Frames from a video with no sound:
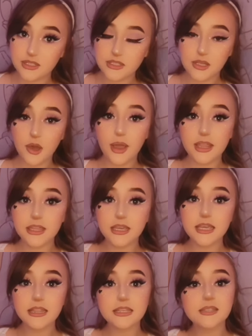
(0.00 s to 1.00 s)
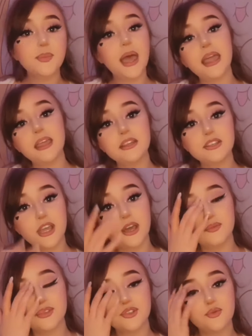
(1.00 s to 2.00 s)
So I think in this package
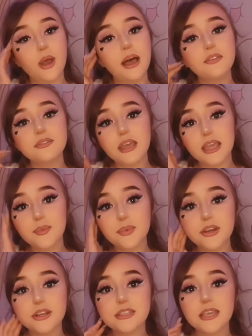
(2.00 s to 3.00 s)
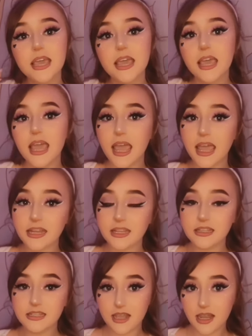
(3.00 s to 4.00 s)
comes 12 diapers and in
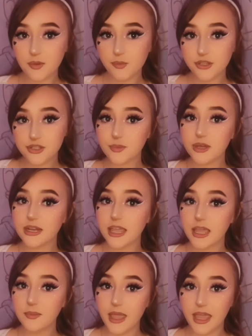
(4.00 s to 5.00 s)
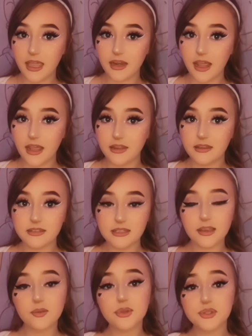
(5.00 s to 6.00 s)
the Tykables one came 8 and the
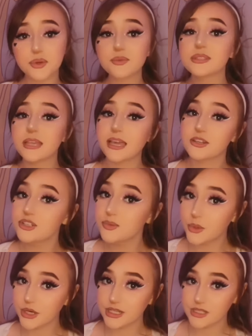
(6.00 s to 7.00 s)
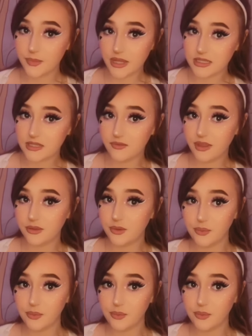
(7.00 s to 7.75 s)
Tykables one was actually more expensive than the